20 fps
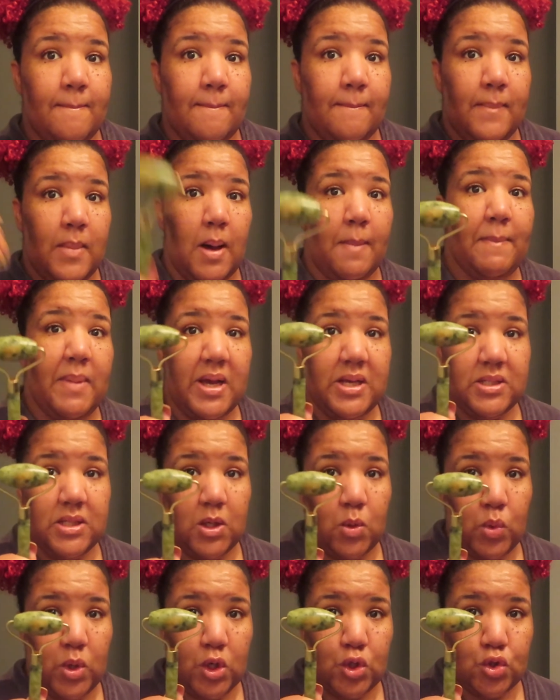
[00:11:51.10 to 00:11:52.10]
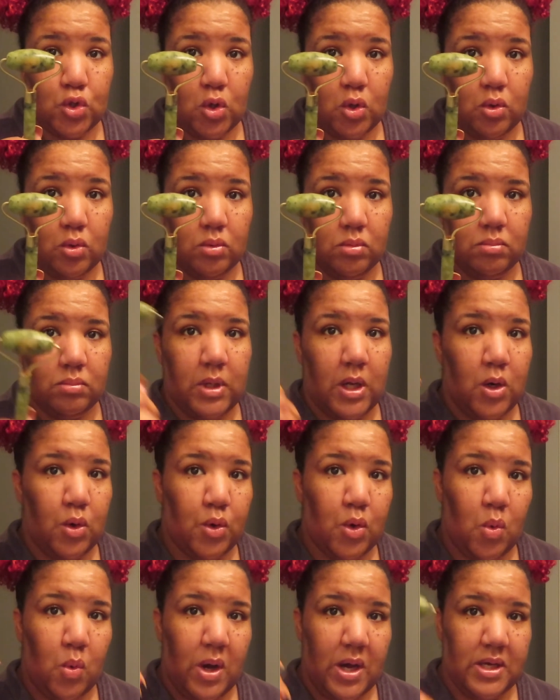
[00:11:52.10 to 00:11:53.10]
Amazing when it's cold. I don't
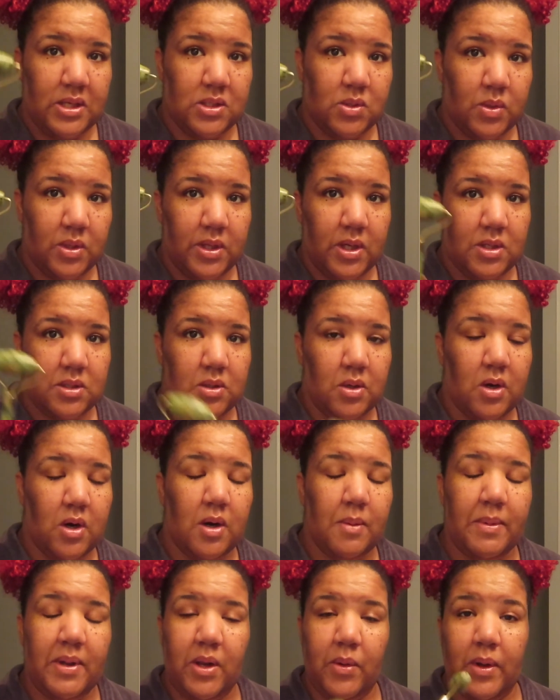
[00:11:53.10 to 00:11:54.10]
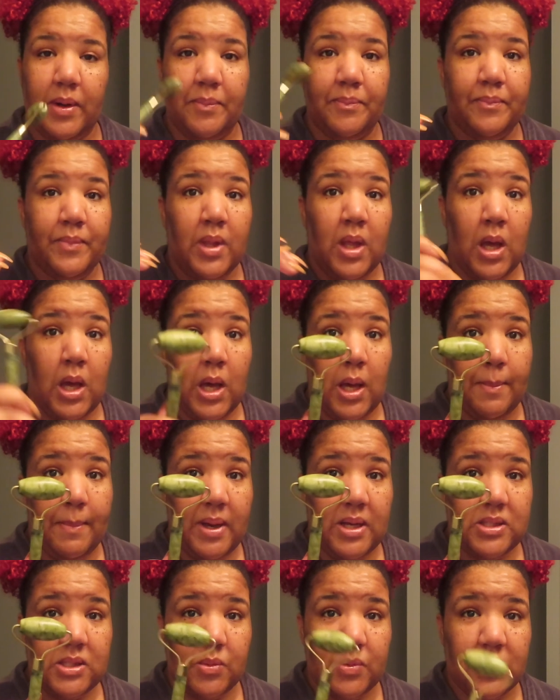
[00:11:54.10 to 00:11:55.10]
know why it's doing that so hard, but anyway,
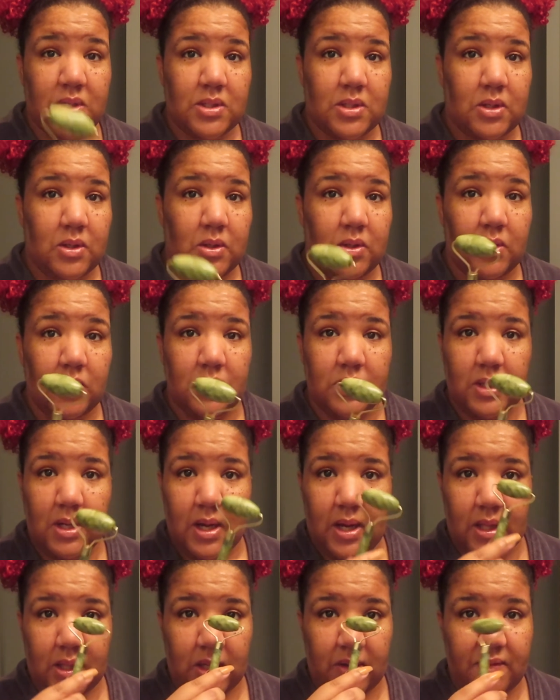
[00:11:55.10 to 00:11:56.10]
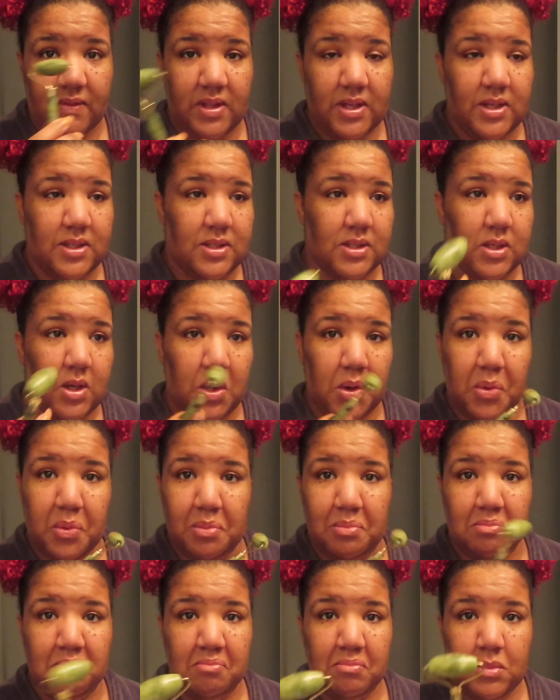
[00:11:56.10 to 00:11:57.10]
amazing when it's cold. I love this, so
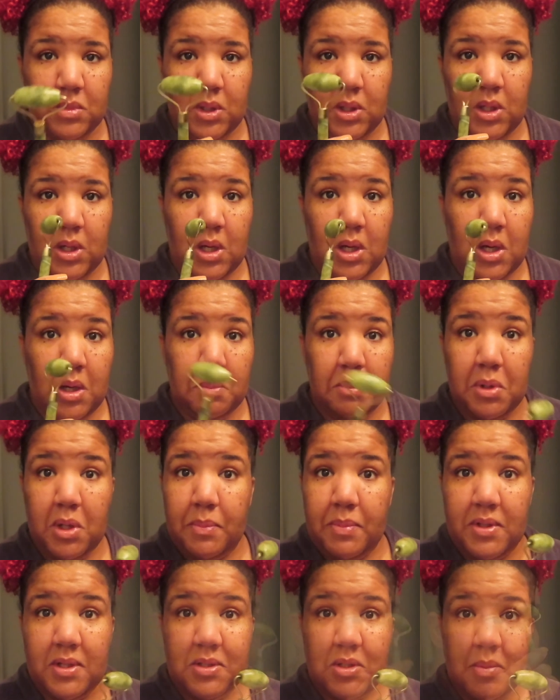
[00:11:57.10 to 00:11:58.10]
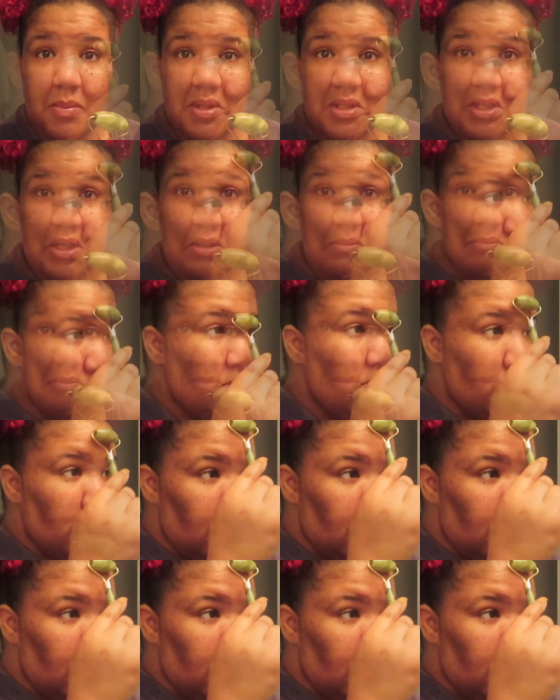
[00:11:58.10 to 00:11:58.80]
I'm gonna put this on my skin.